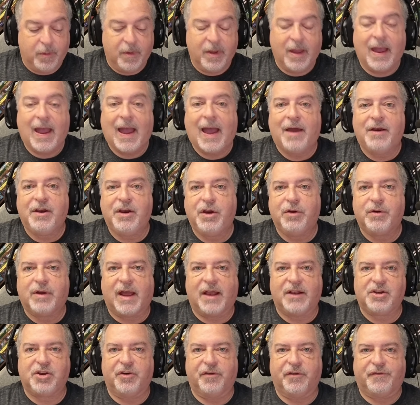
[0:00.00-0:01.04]
how do you
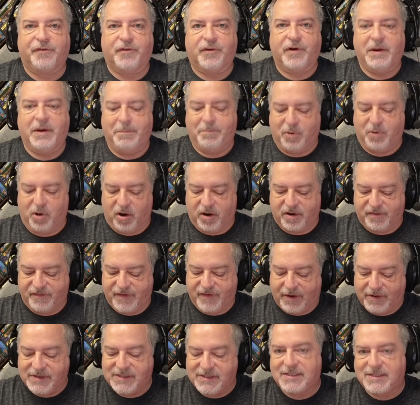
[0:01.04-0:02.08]
get your free book?
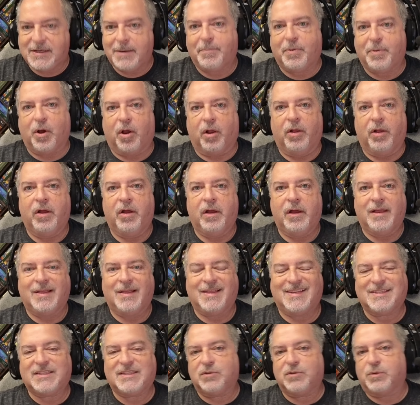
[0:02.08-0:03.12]
Very simple.
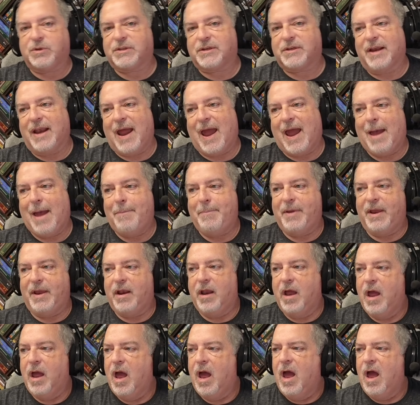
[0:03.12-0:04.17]
This is what's going to happen.
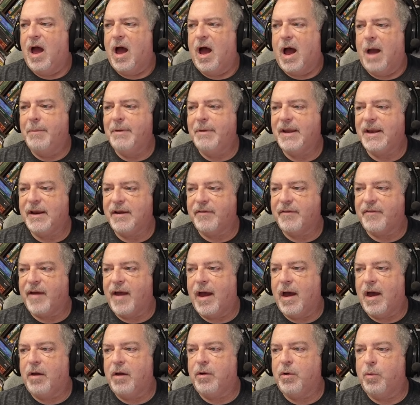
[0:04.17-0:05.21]
I'm going to give
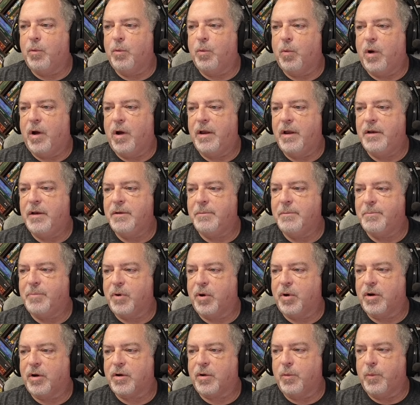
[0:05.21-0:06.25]
out one
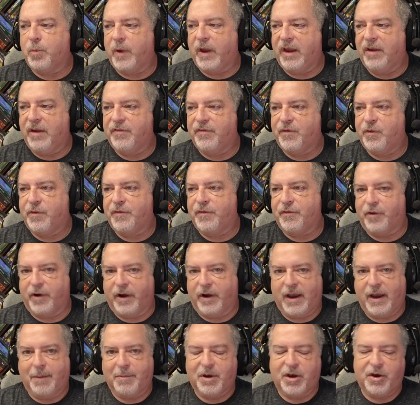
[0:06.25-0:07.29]
book a week for
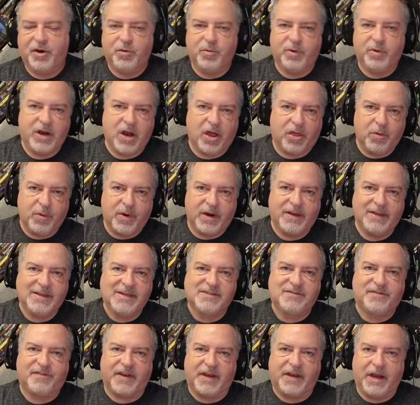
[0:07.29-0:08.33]
free. I'm going to do another one of
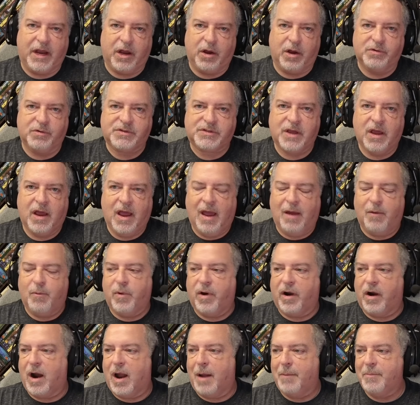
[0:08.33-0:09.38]
these videos
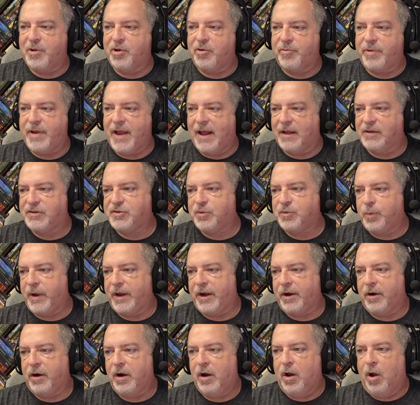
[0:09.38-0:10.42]
where I'm going to announce a
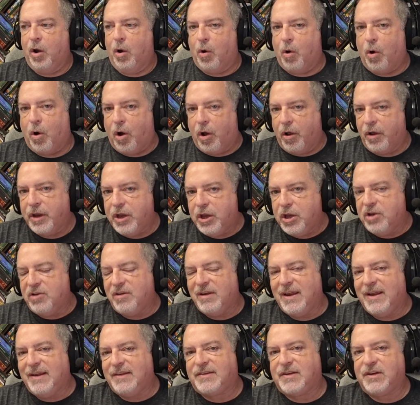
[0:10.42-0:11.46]
winner. All you
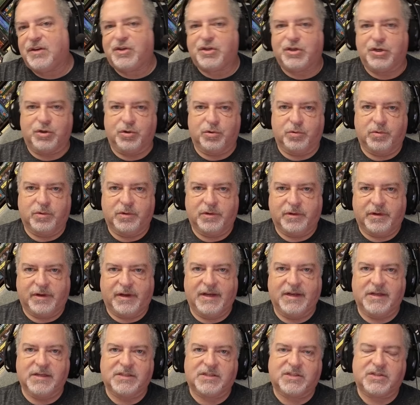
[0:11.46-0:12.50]
need to do
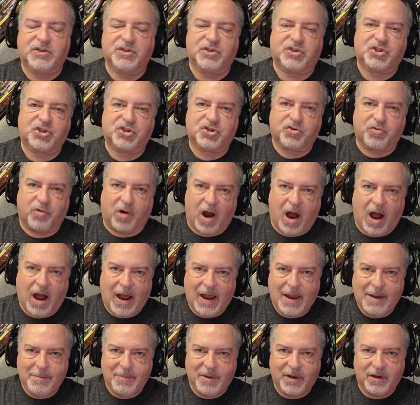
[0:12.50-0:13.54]
is
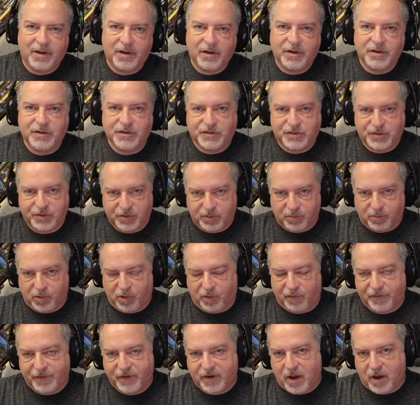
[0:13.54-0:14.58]
subscribe to the
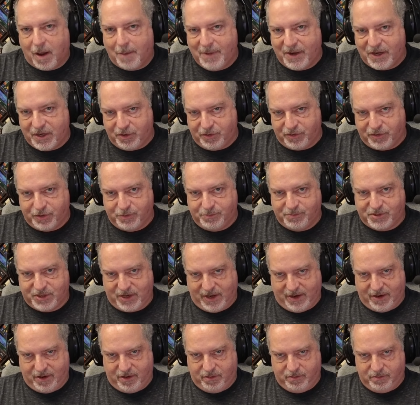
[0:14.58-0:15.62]
Roll for Combat YouTube
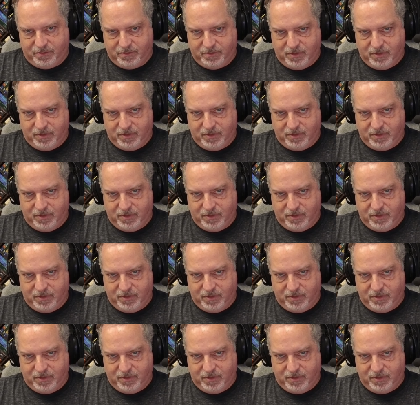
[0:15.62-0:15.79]
channel